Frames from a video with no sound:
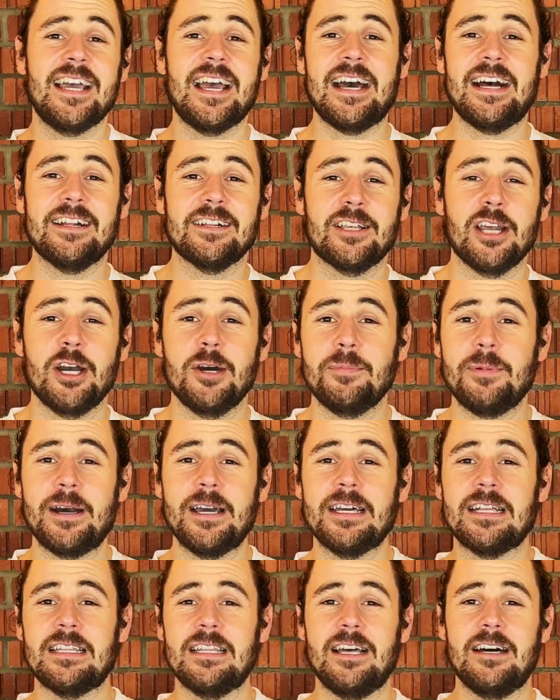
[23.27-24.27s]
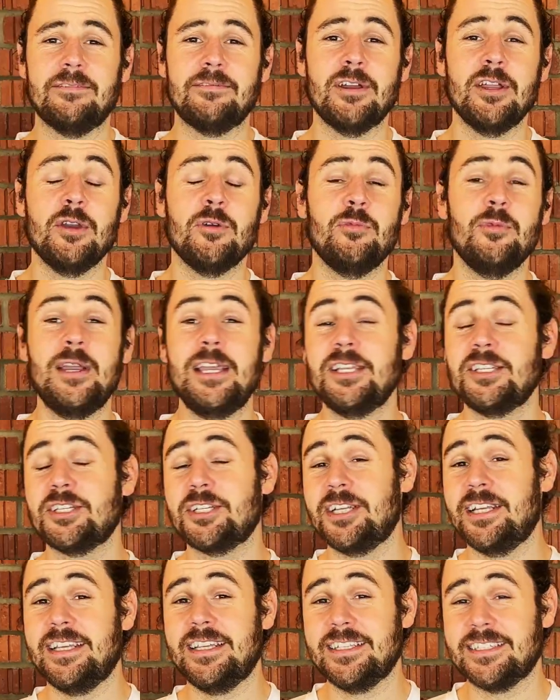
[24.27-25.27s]
at Girl Bike Love
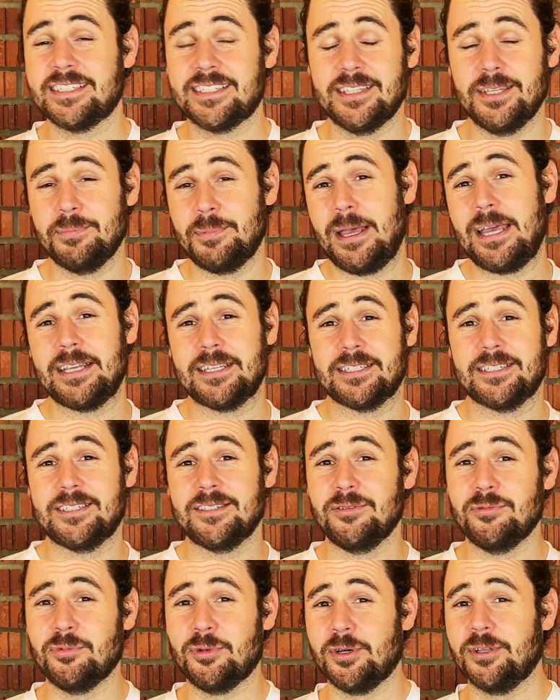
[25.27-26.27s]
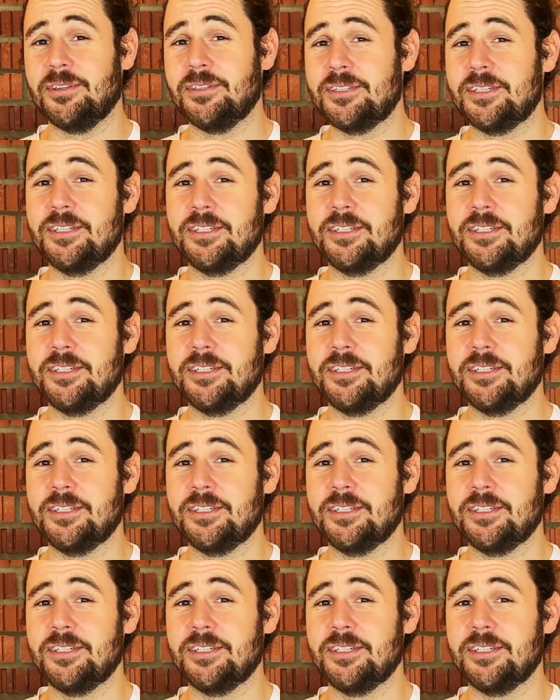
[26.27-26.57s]
which is the best one to